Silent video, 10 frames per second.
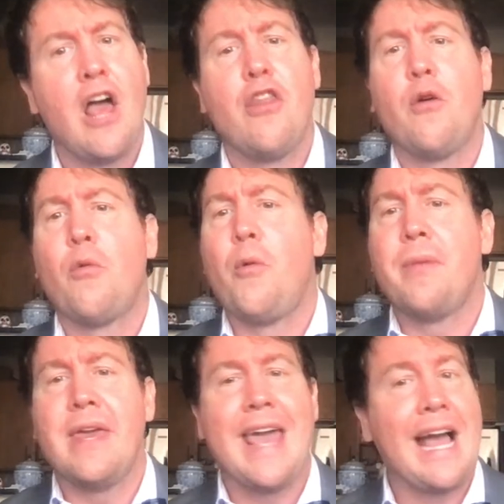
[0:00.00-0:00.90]
there will
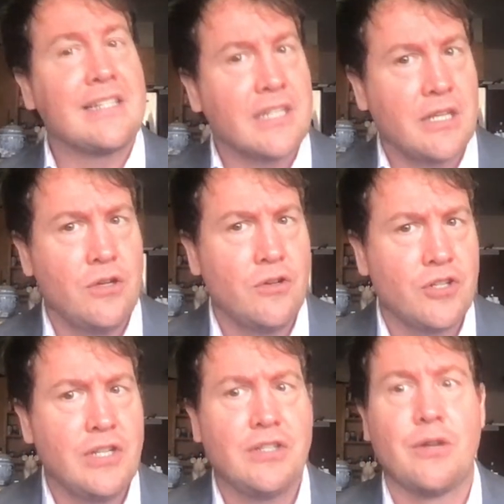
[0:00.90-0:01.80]
be
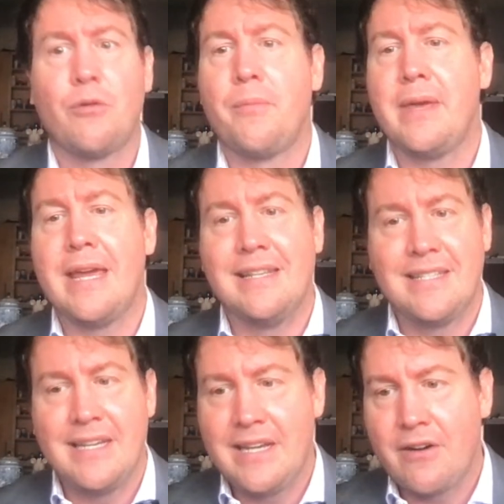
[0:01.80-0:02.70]
executions, there will be
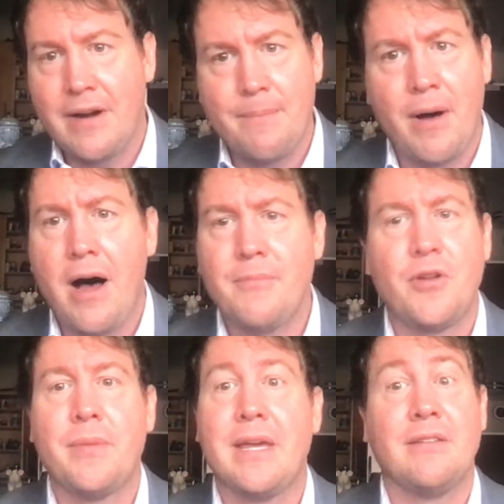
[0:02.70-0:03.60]
incendiary bombs,
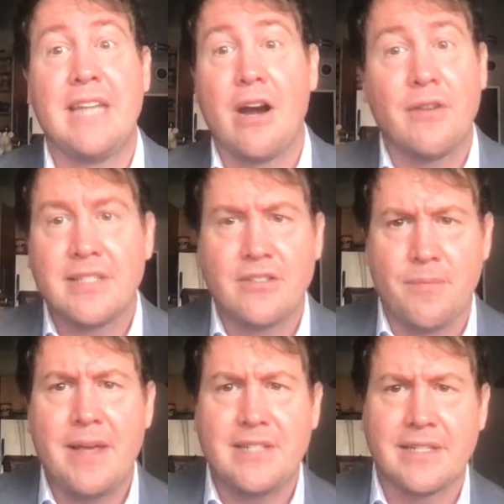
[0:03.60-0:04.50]
there'll be
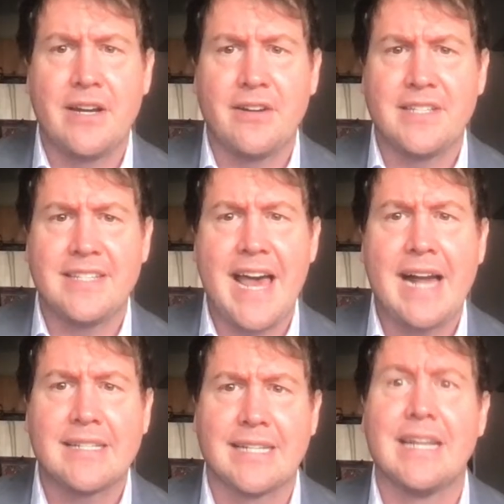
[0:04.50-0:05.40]
domestic terrorist
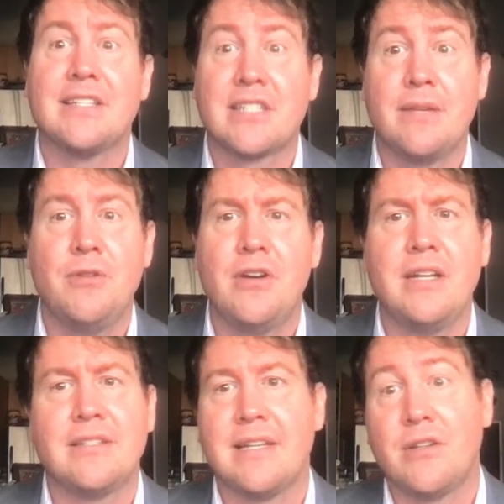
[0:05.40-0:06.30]
attacks against
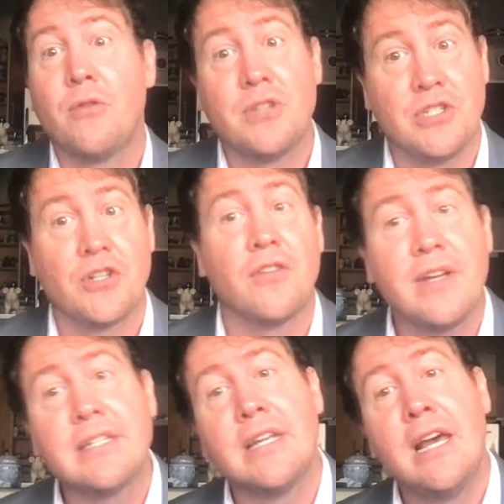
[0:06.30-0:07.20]
communities that don't deserve
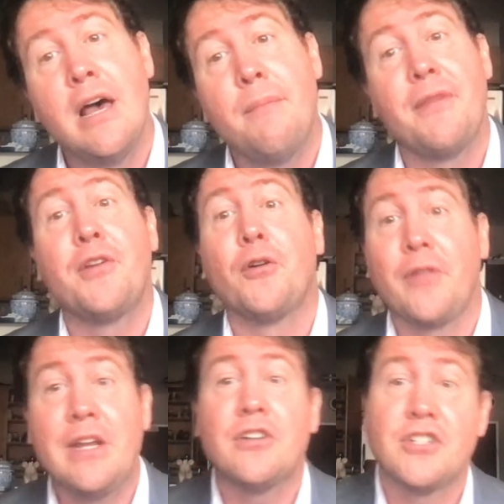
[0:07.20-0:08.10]
it, but their
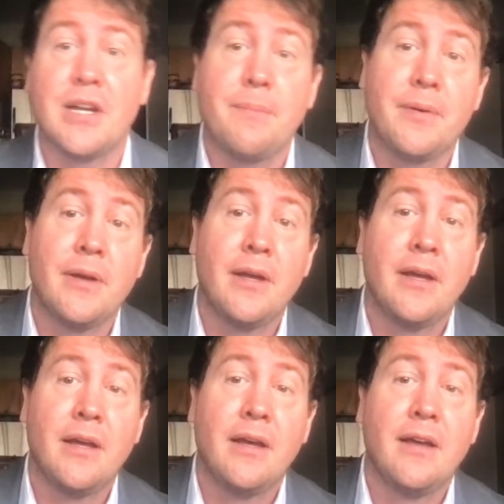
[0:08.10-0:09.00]
leadership
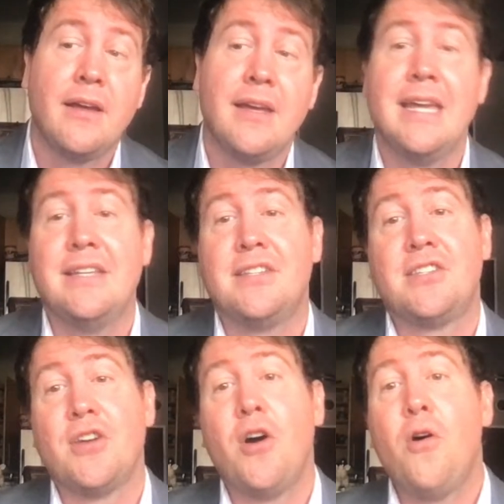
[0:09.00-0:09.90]
is
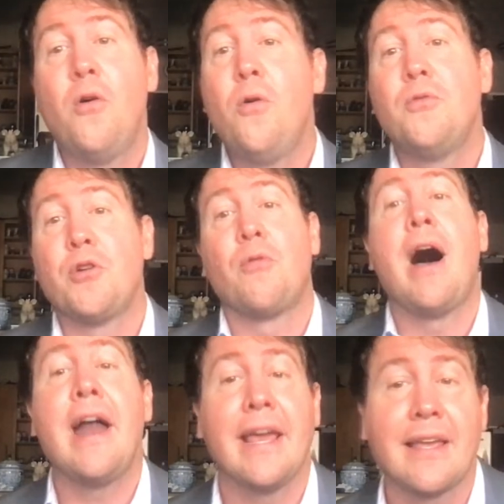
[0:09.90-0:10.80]
so
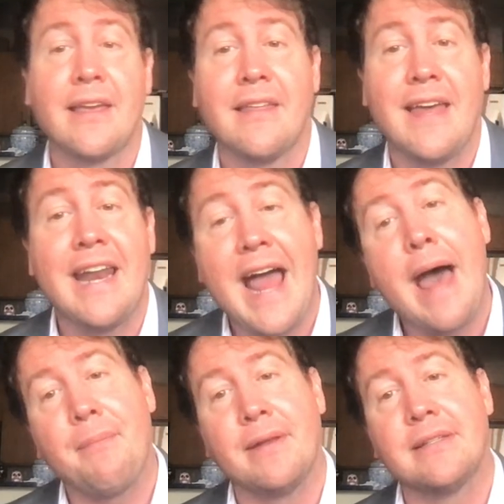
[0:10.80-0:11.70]
neurotic that it
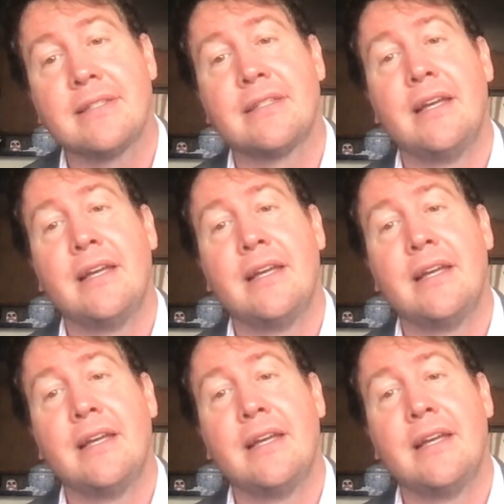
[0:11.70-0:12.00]
happens.